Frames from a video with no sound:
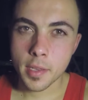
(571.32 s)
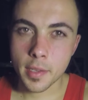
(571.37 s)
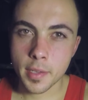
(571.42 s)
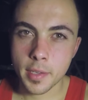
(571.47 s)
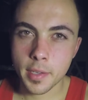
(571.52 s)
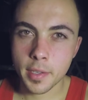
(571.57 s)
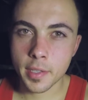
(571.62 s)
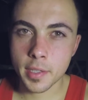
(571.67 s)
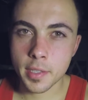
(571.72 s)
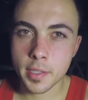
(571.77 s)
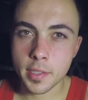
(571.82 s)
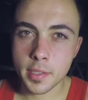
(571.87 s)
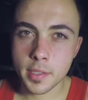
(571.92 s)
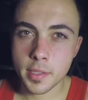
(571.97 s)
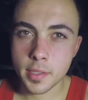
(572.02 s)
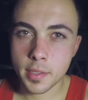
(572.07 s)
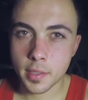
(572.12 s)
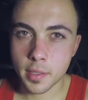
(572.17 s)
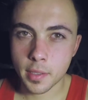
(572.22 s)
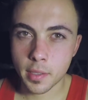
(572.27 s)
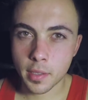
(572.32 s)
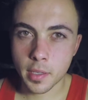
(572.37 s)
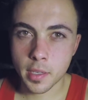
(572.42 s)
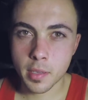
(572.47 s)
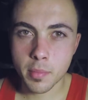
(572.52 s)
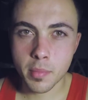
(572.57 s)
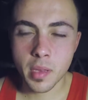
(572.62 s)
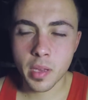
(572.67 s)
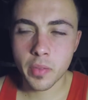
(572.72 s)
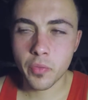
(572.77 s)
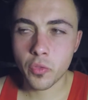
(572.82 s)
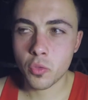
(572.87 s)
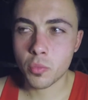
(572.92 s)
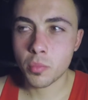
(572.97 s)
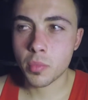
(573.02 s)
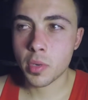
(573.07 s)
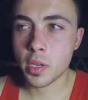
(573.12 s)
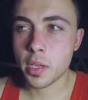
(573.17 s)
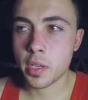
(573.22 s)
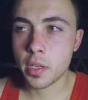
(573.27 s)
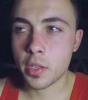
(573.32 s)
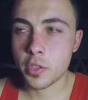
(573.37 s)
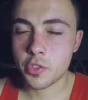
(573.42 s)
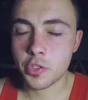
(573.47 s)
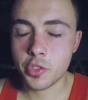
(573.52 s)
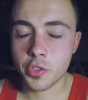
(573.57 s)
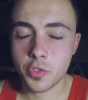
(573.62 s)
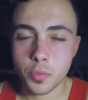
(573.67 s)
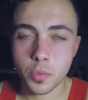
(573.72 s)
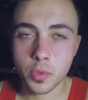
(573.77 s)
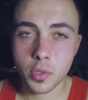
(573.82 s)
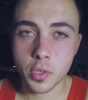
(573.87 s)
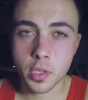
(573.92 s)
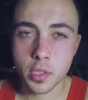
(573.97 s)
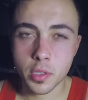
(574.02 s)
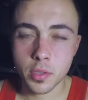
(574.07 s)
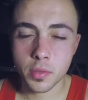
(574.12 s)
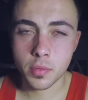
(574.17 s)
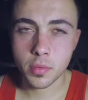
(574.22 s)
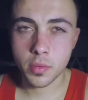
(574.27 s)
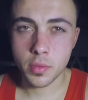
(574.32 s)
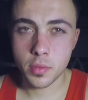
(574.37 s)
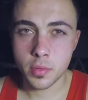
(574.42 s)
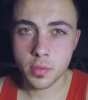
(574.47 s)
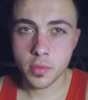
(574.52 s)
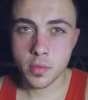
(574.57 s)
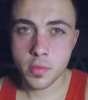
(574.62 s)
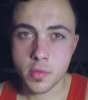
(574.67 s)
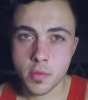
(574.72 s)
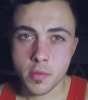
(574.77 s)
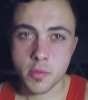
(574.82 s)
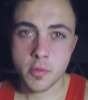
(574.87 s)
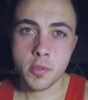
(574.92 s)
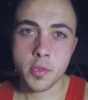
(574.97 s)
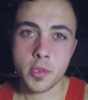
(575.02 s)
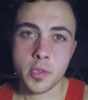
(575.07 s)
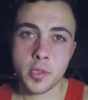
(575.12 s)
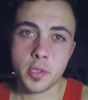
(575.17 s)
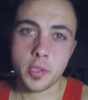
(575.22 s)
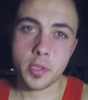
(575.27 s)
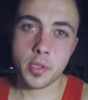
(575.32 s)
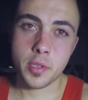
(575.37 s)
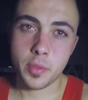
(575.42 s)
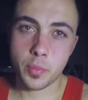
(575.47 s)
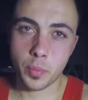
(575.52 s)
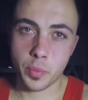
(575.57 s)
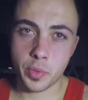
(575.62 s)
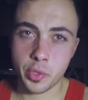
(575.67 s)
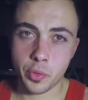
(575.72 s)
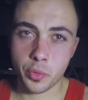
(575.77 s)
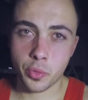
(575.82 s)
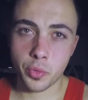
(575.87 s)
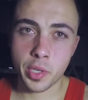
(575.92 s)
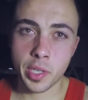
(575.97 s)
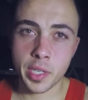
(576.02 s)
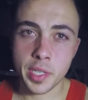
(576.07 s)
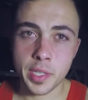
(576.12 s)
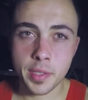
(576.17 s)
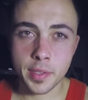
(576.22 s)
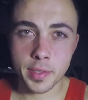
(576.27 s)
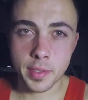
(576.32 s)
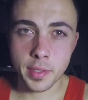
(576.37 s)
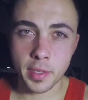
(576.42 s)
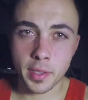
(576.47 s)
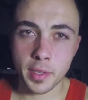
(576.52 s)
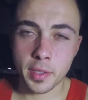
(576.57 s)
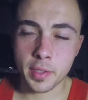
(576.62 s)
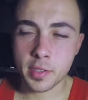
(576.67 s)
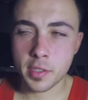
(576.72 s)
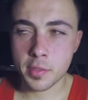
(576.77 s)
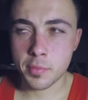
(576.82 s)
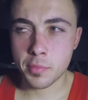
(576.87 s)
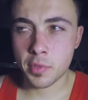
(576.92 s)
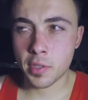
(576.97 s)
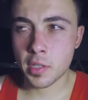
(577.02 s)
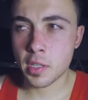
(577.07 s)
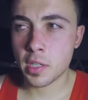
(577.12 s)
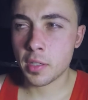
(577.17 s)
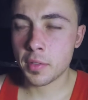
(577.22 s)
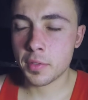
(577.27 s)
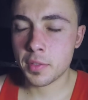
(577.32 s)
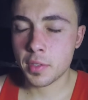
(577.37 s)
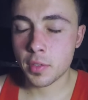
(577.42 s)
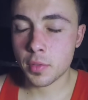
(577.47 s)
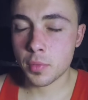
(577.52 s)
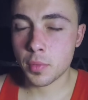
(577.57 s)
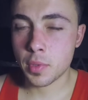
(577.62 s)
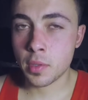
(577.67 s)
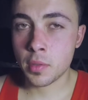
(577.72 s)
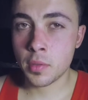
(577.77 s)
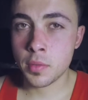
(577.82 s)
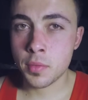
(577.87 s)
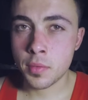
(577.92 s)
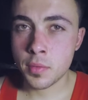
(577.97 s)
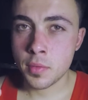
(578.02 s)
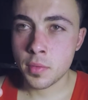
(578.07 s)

Hey guys, I came back from my chest workout. Went great. I did some calves as well.